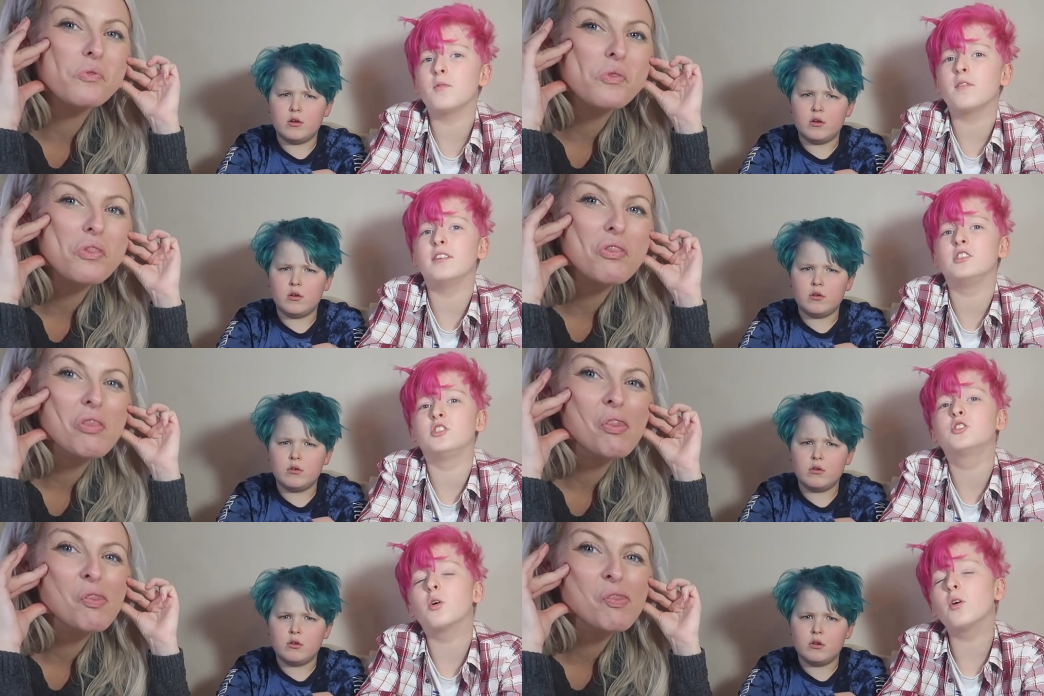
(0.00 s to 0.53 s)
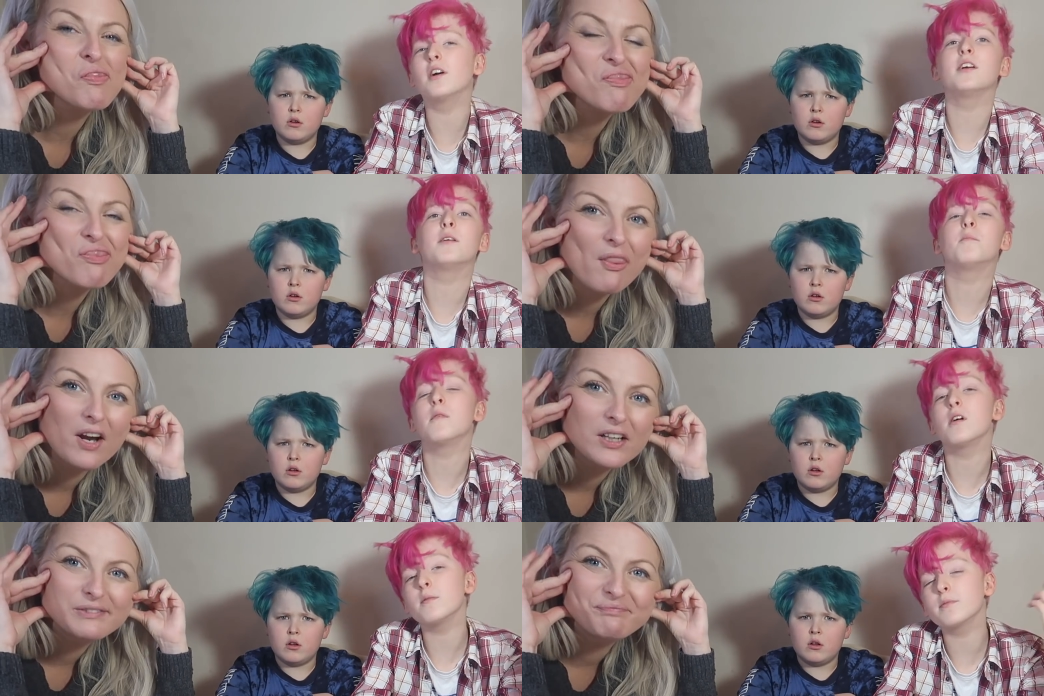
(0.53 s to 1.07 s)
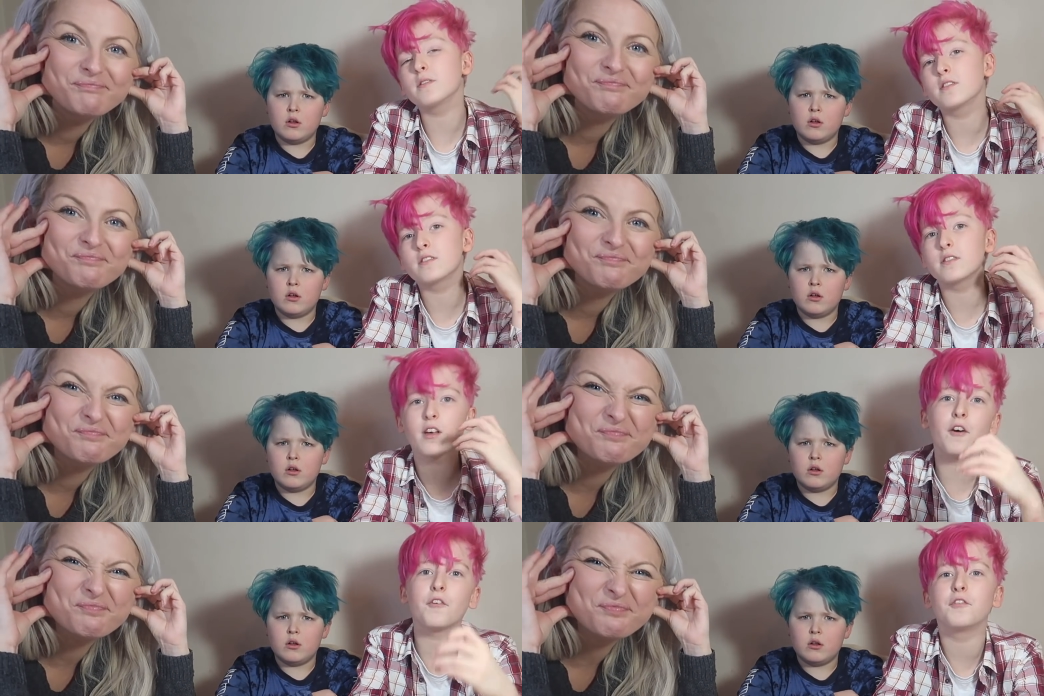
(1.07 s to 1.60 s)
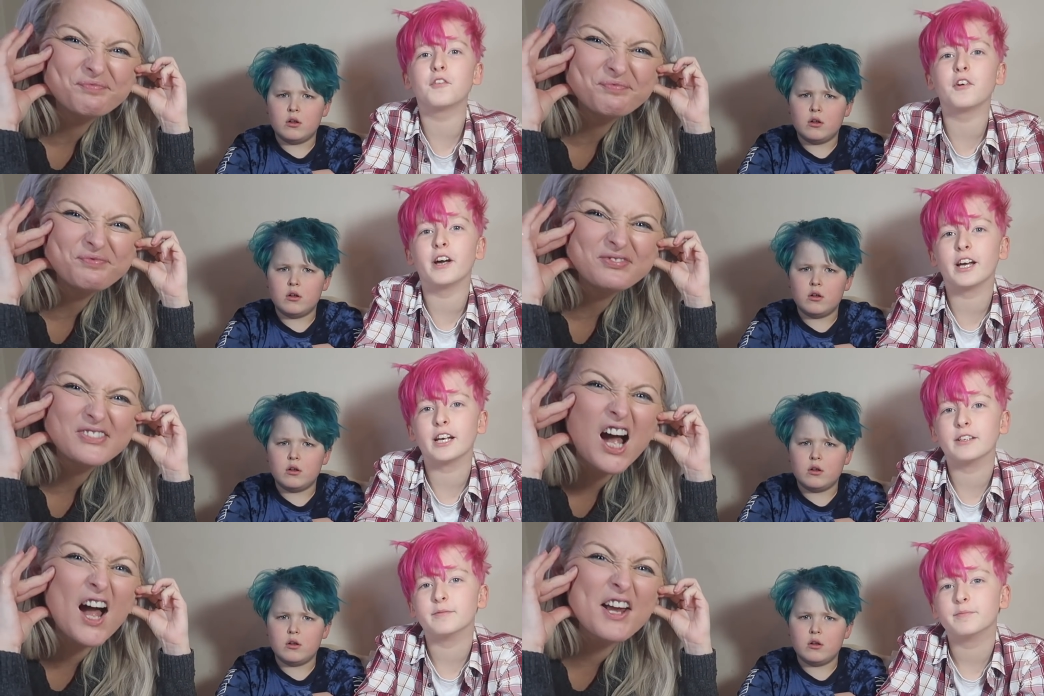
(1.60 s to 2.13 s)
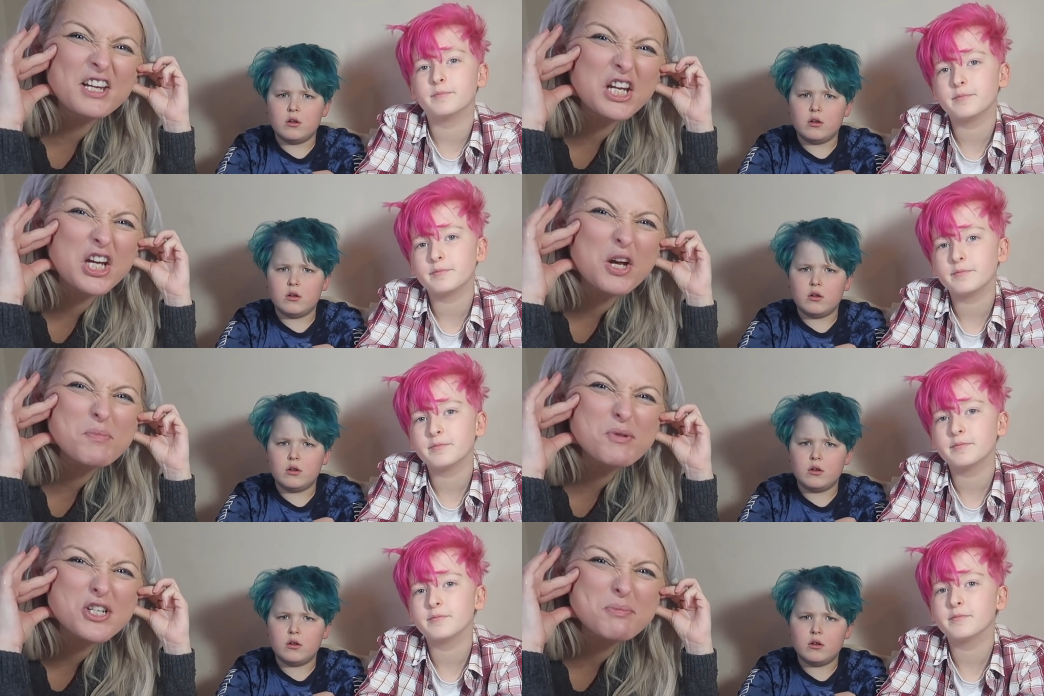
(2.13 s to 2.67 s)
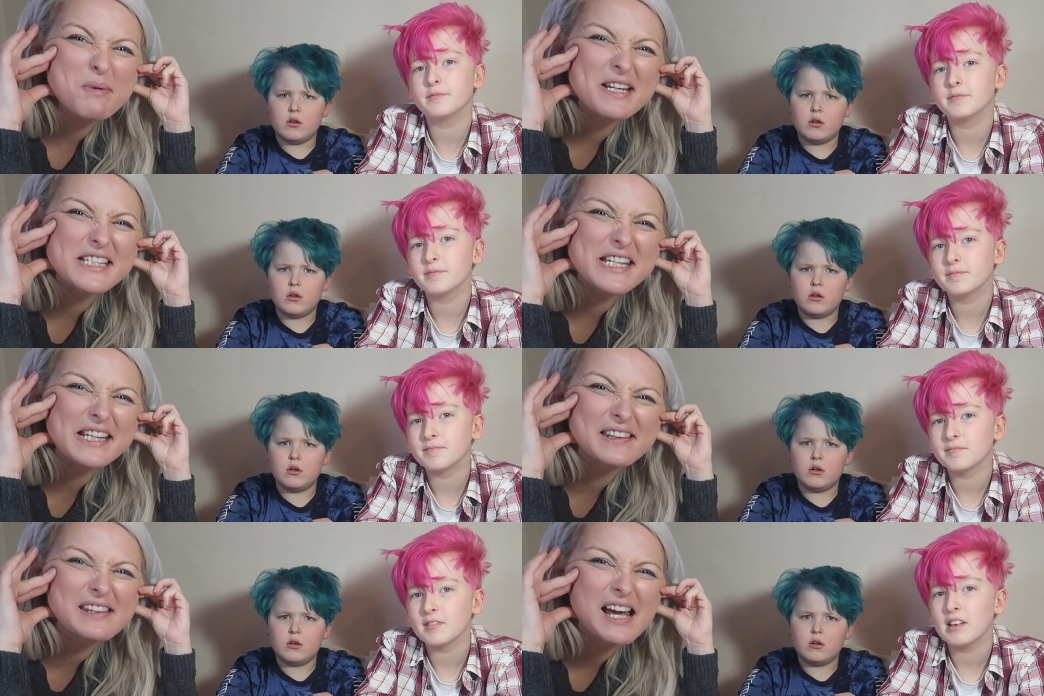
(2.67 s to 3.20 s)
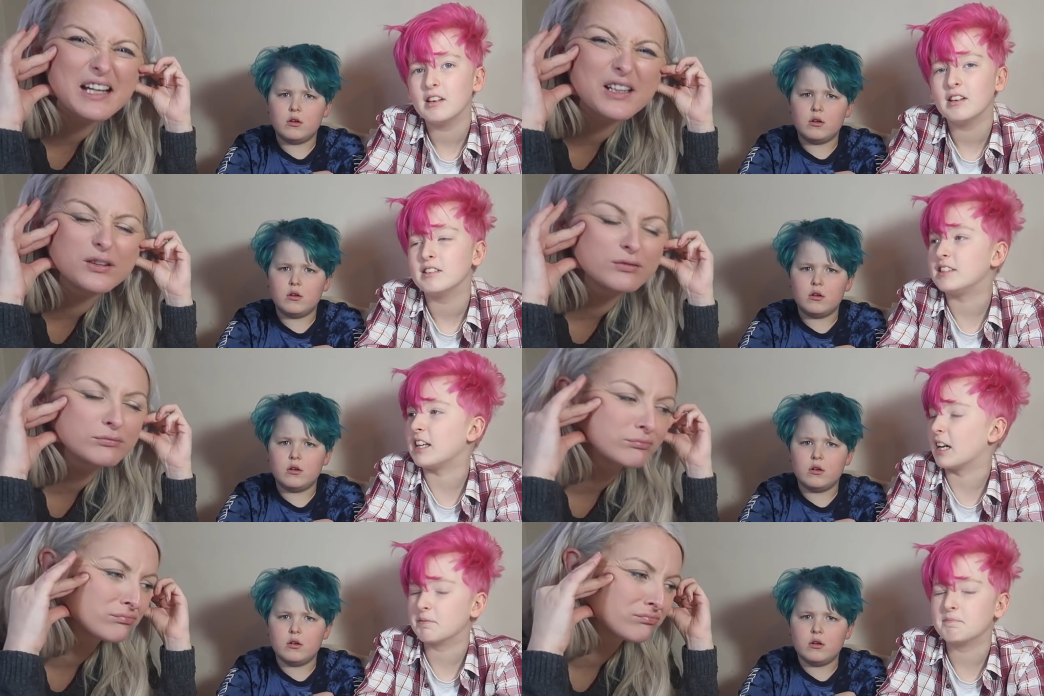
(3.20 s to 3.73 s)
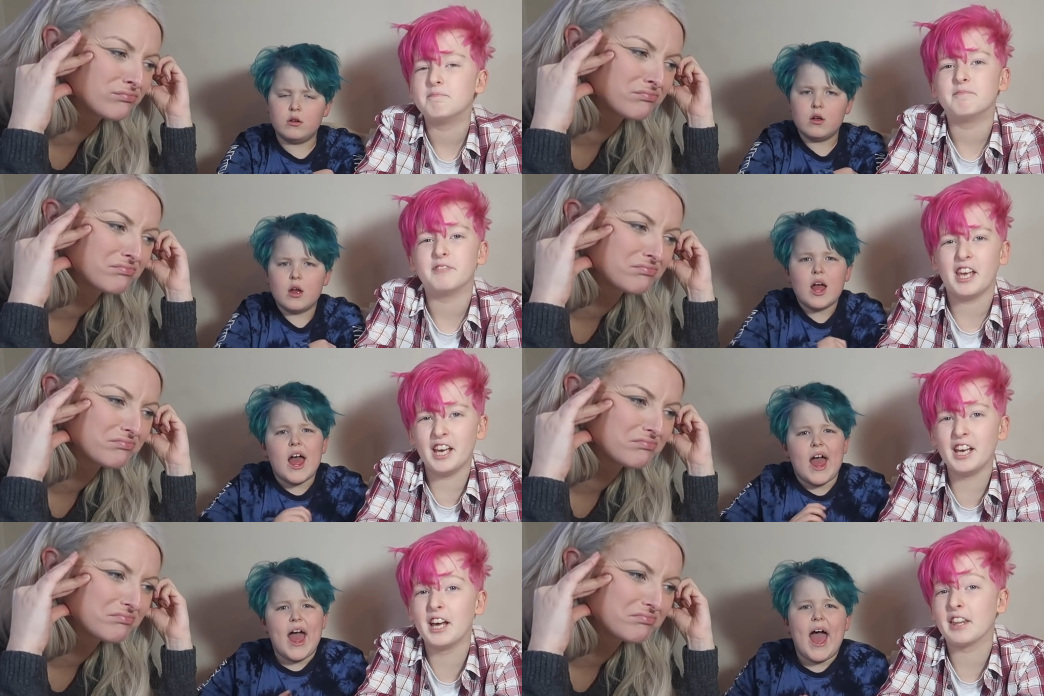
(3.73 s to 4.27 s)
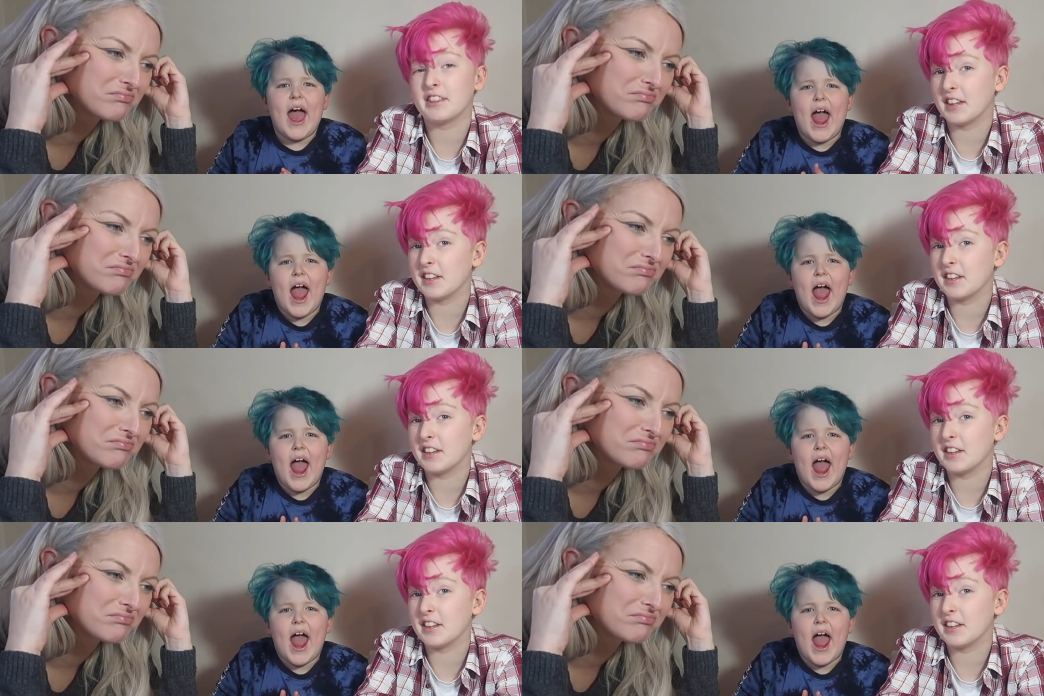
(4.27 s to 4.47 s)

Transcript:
Speaker 1: you enjoyed Mum's suffering. I'm gonna go brush my teeth now. Yeah. I